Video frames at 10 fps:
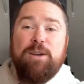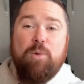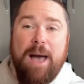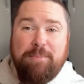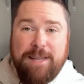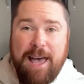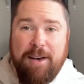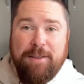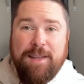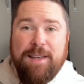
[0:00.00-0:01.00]
wiped
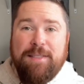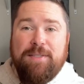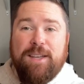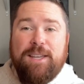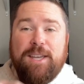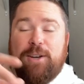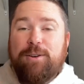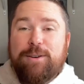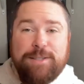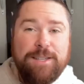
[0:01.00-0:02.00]
out. The
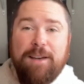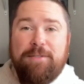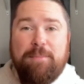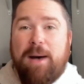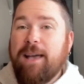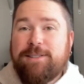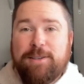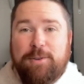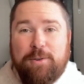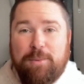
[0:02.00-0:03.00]
gears of the
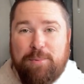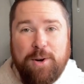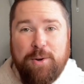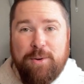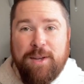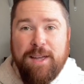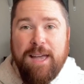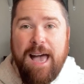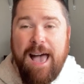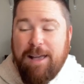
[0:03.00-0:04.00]
bicycle broke.
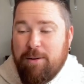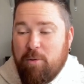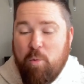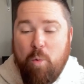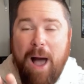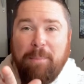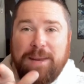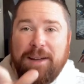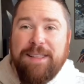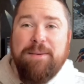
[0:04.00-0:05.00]
I
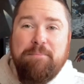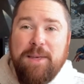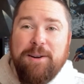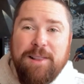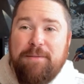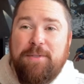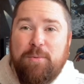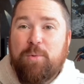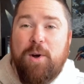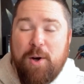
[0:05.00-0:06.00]
wiped out in the middle of the
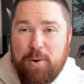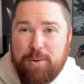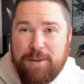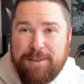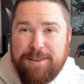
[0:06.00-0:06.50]
road,